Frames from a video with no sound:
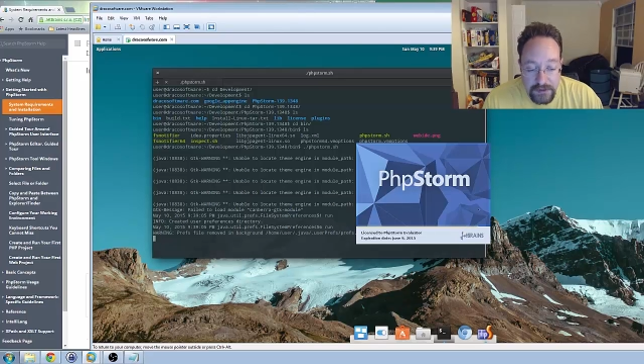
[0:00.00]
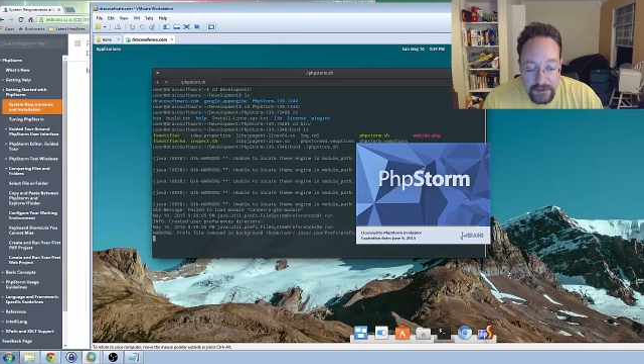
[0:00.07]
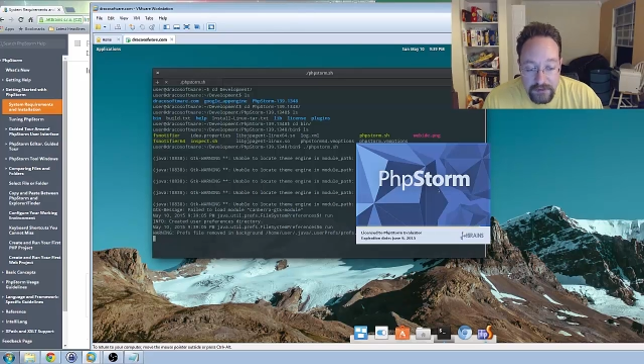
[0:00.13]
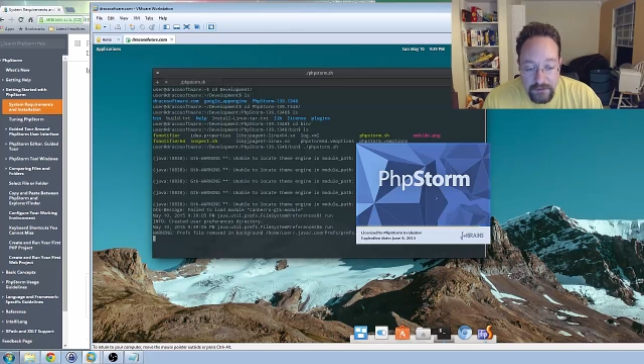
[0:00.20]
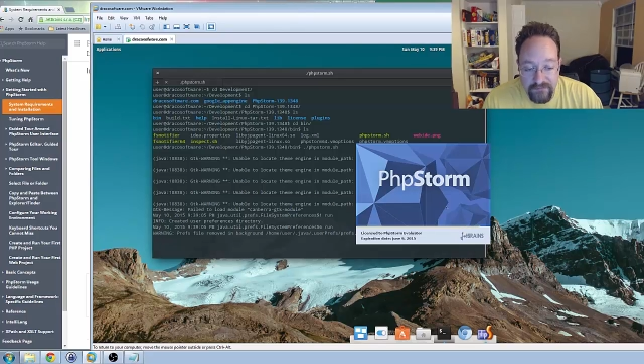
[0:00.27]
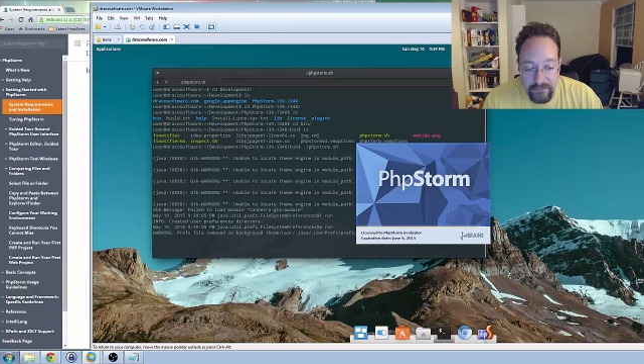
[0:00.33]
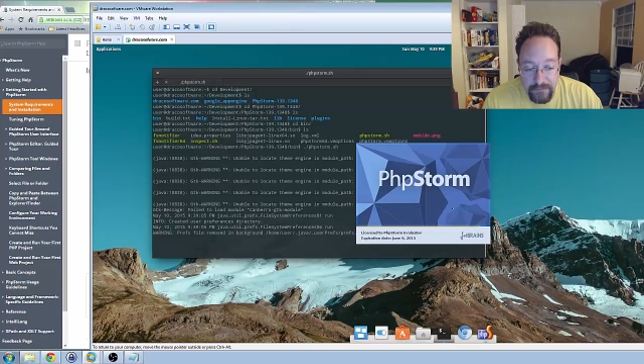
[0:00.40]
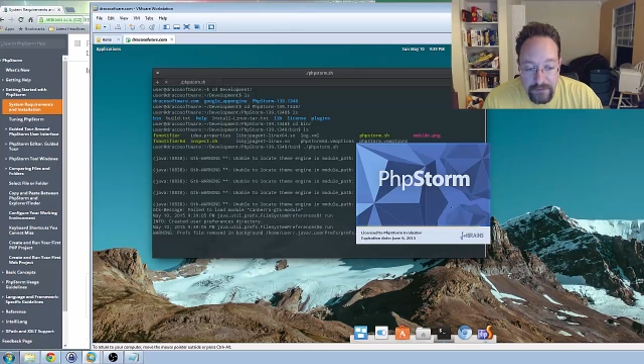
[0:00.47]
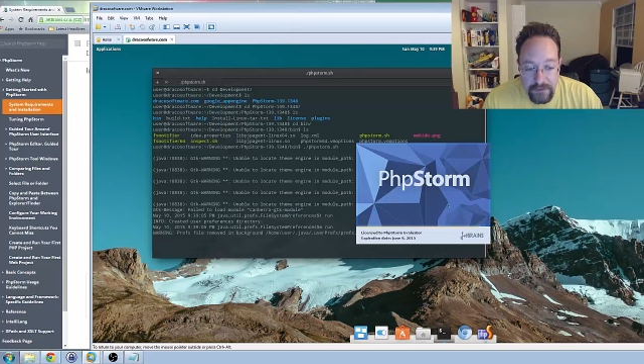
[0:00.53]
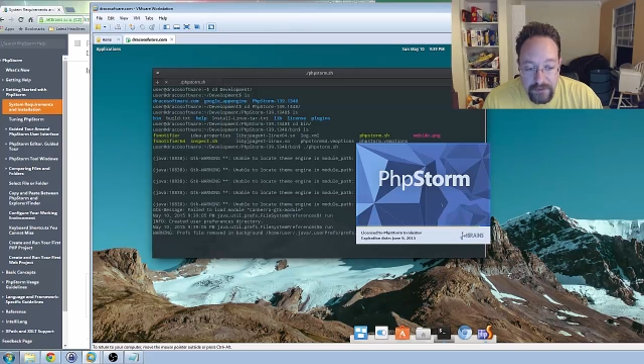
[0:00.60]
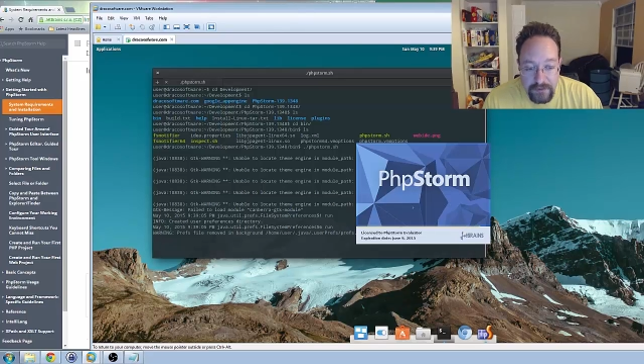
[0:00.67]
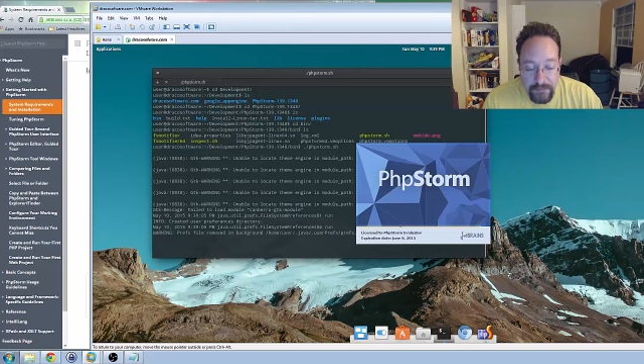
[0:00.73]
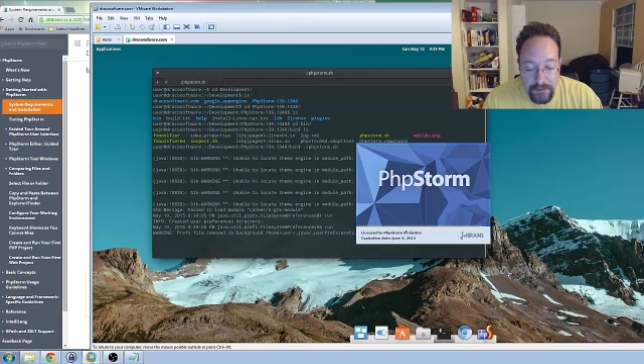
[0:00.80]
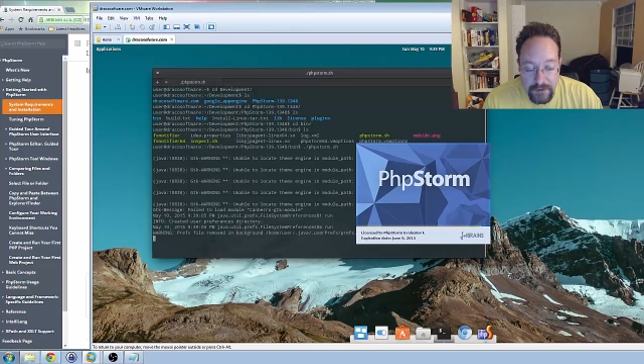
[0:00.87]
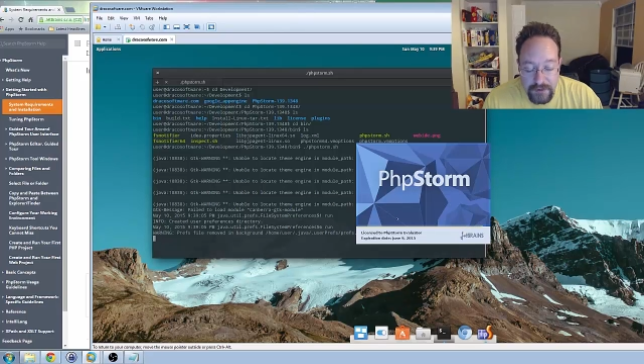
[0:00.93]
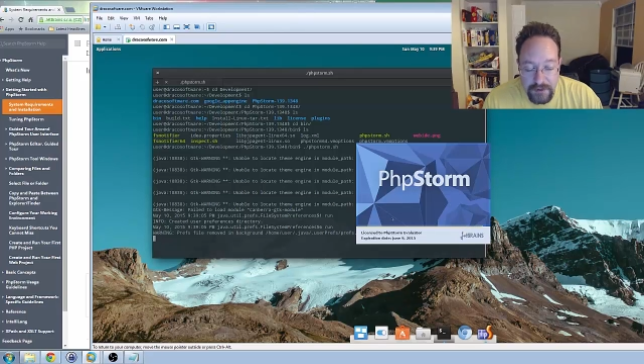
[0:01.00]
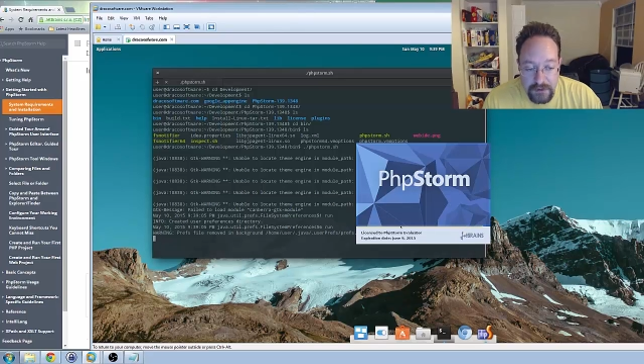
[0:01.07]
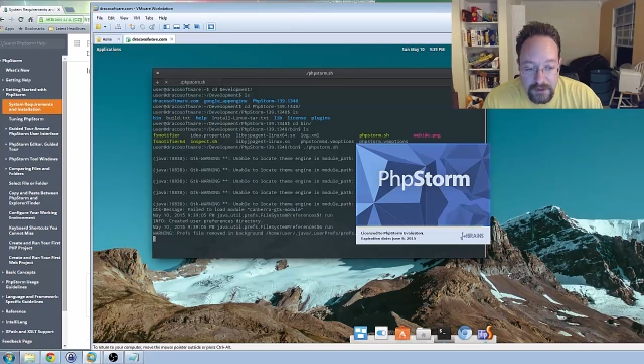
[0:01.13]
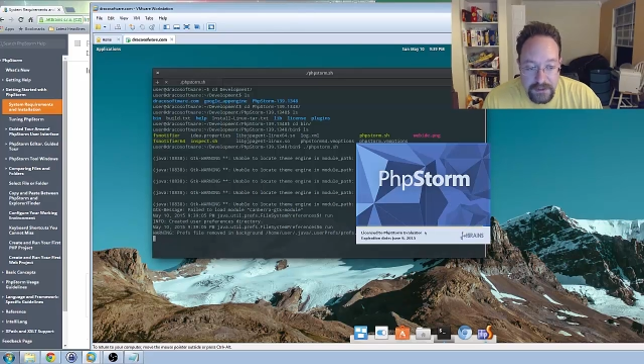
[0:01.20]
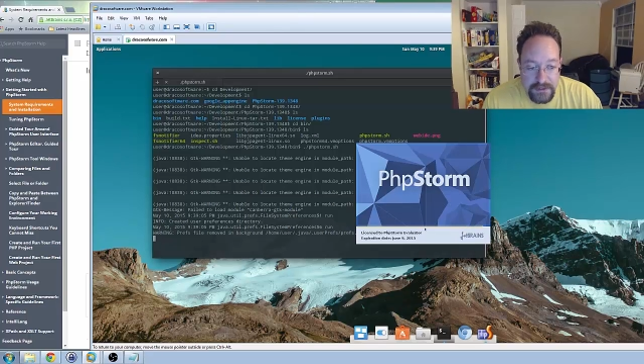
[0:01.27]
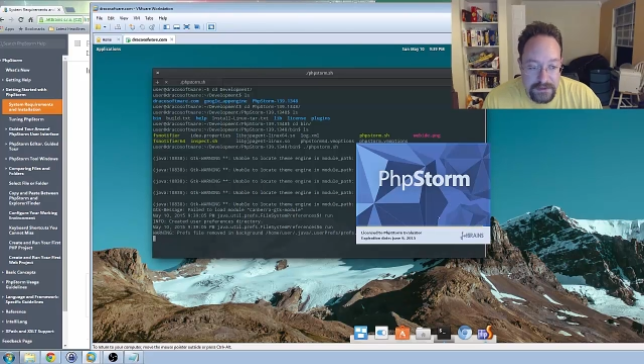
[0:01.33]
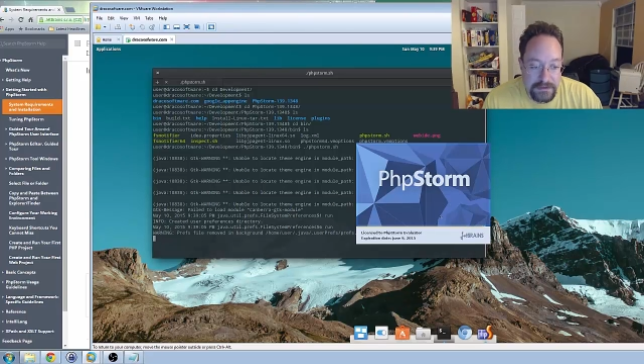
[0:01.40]
I just didn't want to copy and
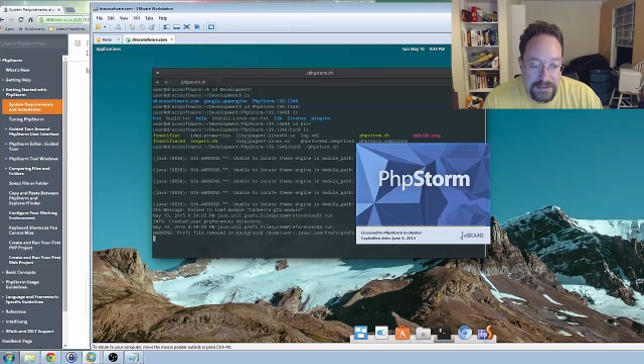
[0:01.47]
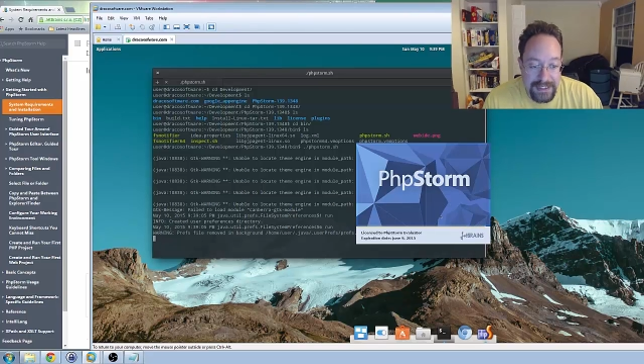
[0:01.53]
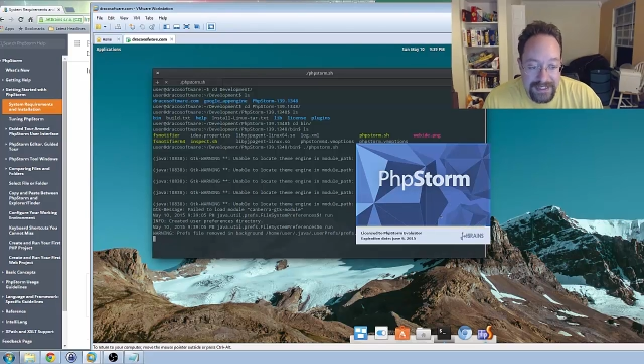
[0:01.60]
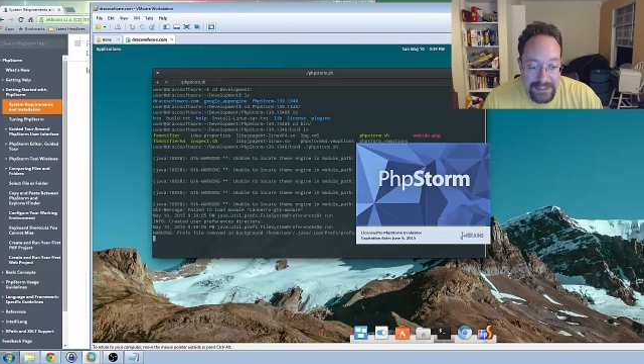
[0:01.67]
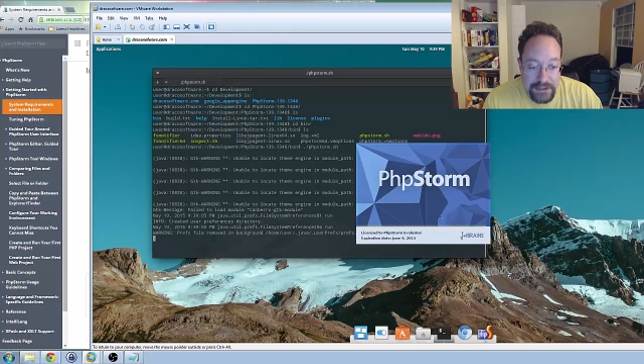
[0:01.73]
paste that personal